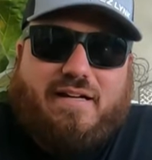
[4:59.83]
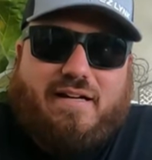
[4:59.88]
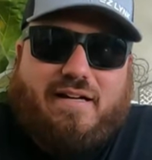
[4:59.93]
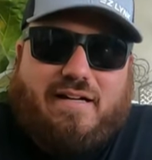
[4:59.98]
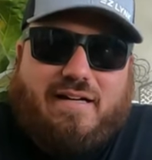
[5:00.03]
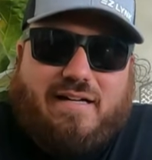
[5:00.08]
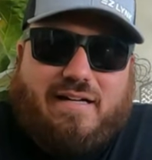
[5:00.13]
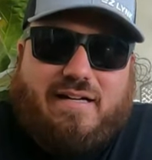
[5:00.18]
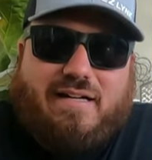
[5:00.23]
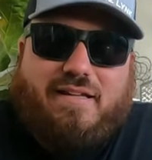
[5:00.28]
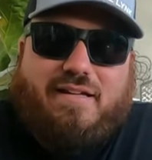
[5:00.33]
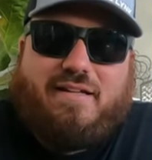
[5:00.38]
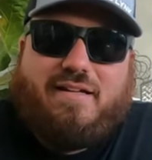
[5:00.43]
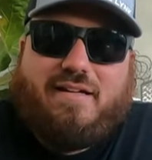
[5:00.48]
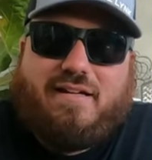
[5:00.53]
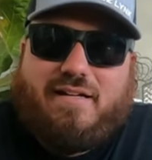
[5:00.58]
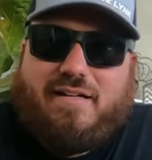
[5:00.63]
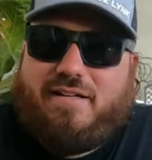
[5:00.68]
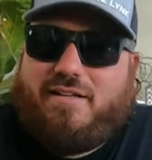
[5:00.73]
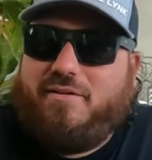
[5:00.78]
highly,
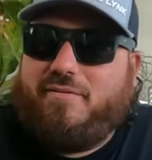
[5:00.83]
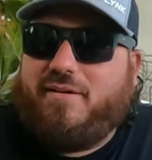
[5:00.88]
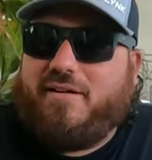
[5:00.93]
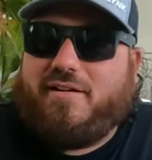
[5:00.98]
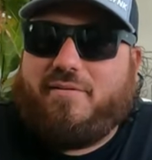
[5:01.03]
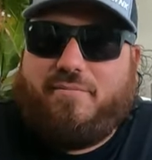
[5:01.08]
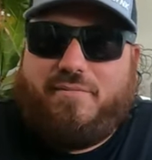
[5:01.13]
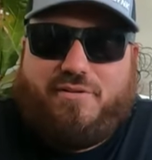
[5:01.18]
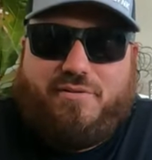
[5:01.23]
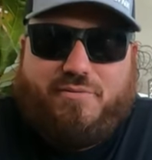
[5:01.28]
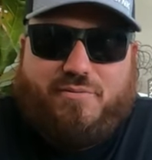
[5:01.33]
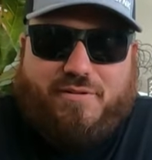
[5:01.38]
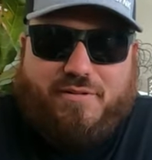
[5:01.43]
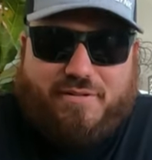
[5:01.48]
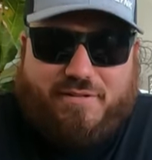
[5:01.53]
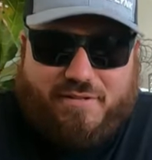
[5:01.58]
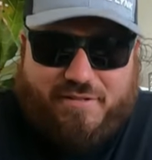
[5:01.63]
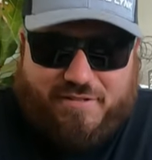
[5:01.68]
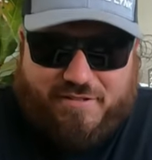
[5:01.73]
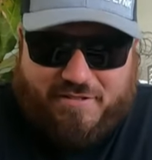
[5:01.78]
highly recommend one
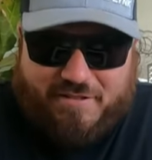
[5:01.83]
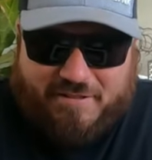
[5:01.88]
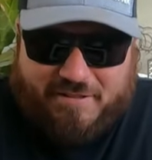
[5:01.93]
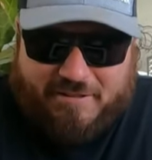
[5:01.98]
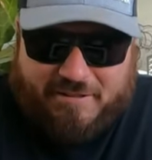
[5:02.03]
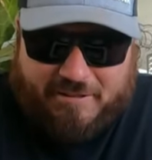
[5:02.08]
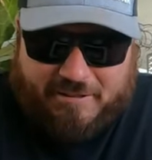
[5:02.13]
of these.